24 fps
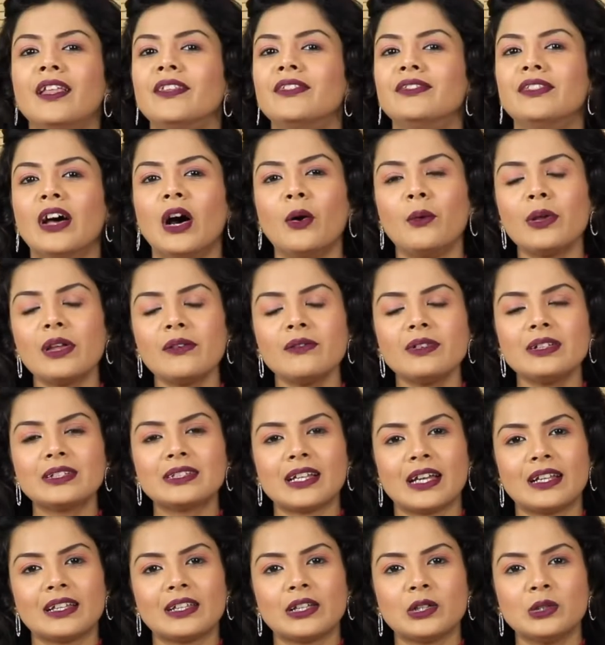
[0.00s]
Now we will
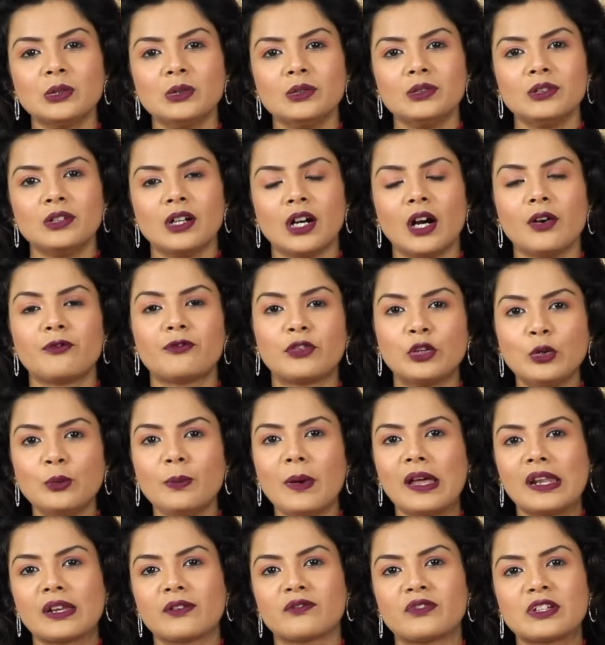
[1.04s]
tell you a few
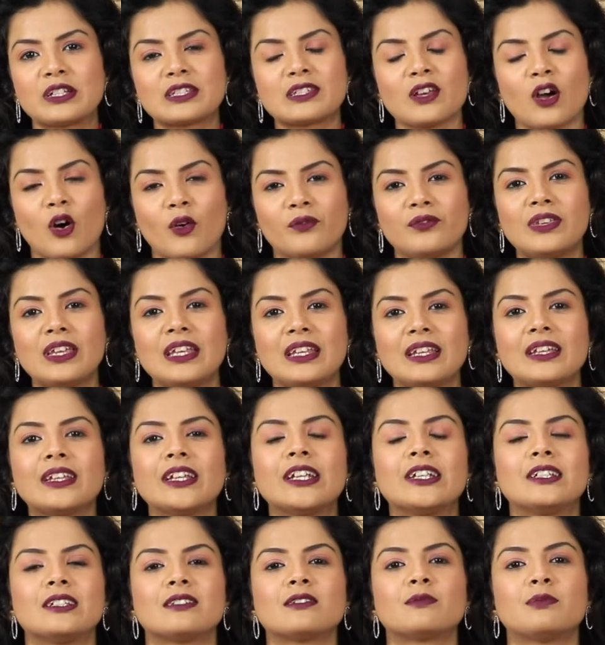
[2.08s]
benefits of the
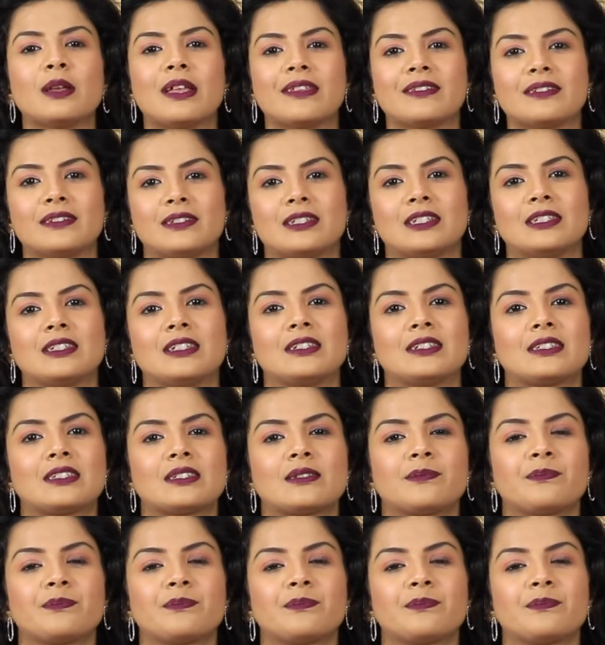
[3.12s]
ingredients present in this.